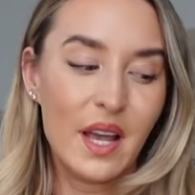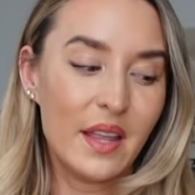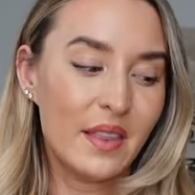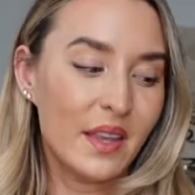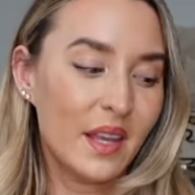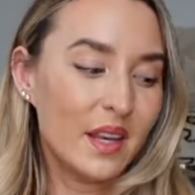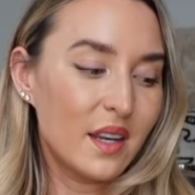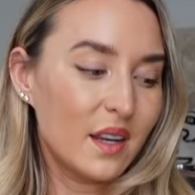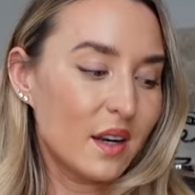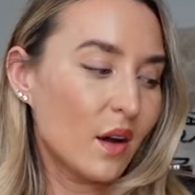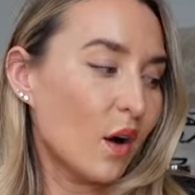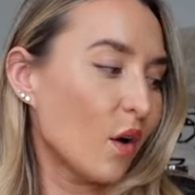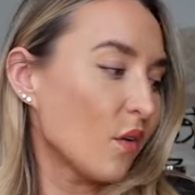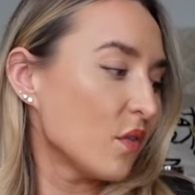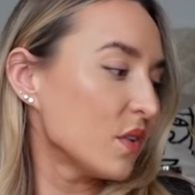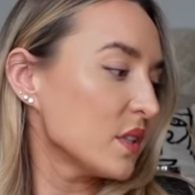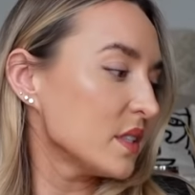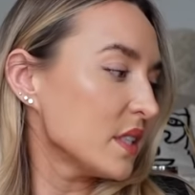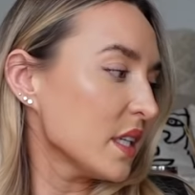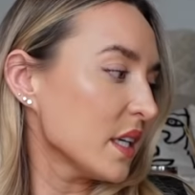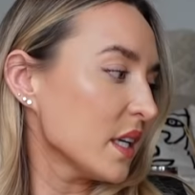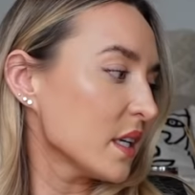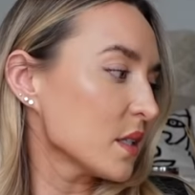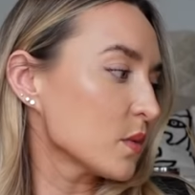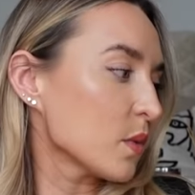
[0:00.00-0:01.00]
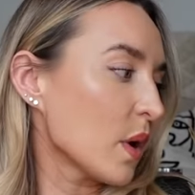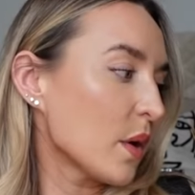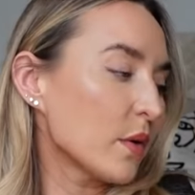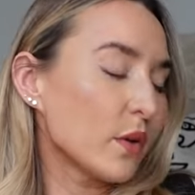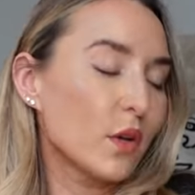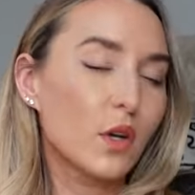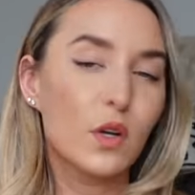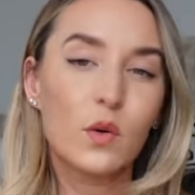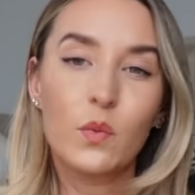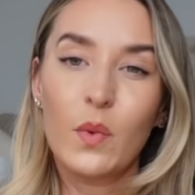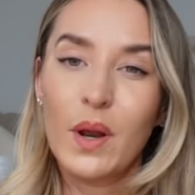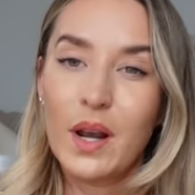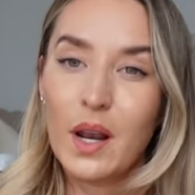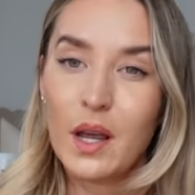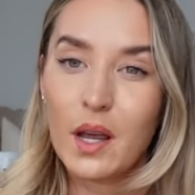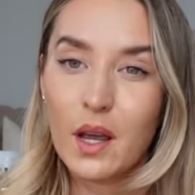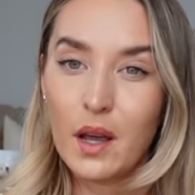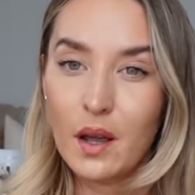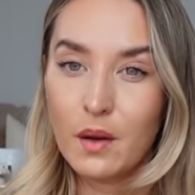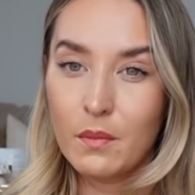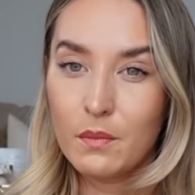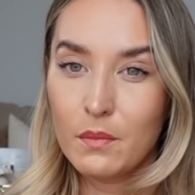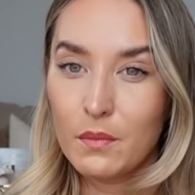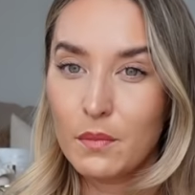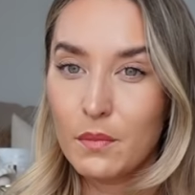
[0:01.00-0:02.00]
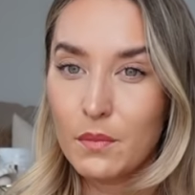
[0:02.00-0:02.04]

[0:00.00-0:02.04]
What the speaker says: and then obviously as well you can wear like a